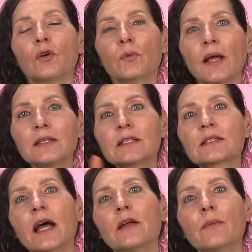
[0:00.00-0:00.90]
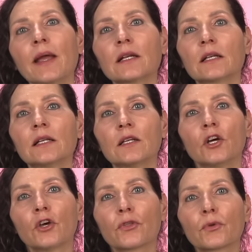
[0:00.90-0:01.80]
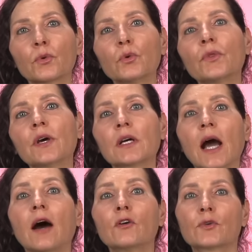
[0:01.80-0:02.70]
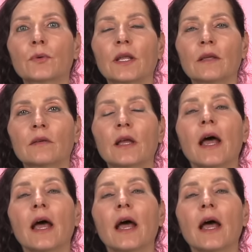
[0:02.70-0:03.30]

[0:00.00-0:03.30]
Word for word: runs directly through the country